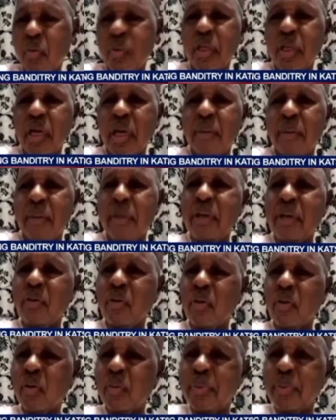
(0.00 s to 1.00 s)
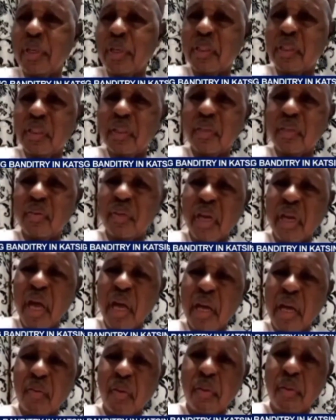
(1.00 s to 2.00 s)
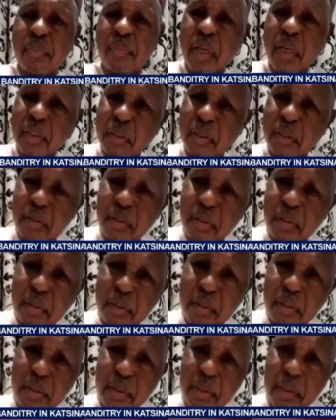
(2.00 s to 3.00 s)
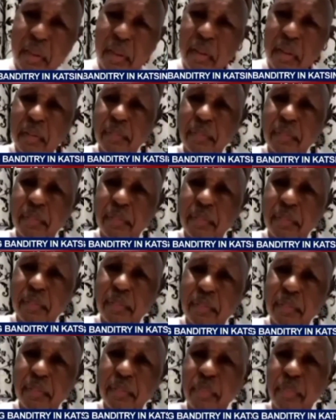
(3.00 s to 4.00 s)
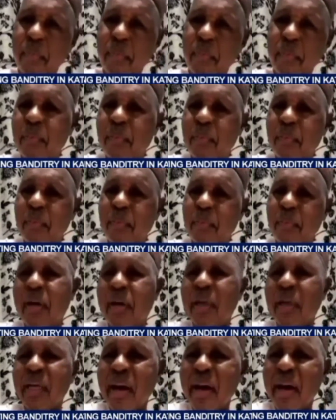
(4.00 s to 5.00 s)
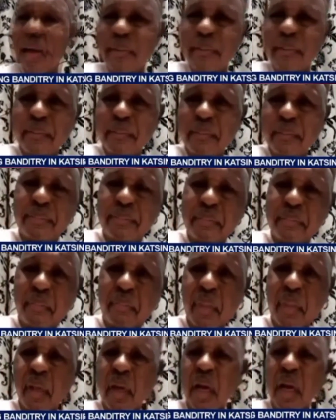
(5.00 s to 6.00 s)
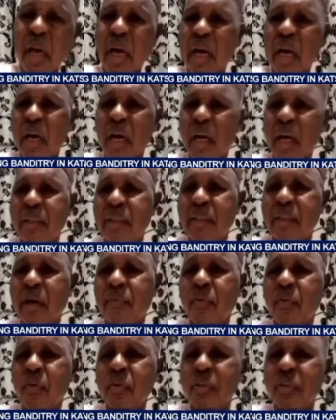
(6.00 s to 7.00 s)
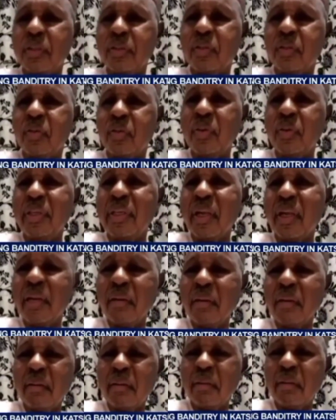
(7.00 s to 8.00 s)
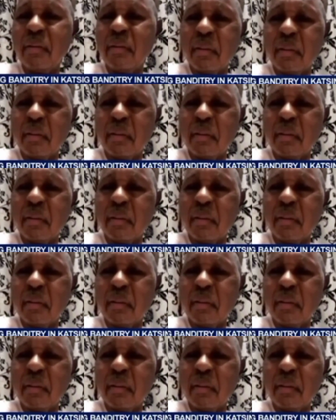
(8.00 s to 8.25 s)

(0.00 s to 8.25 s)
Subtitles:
with their main occupation is rearing of cattle. Probably over time, their fortunes dwindle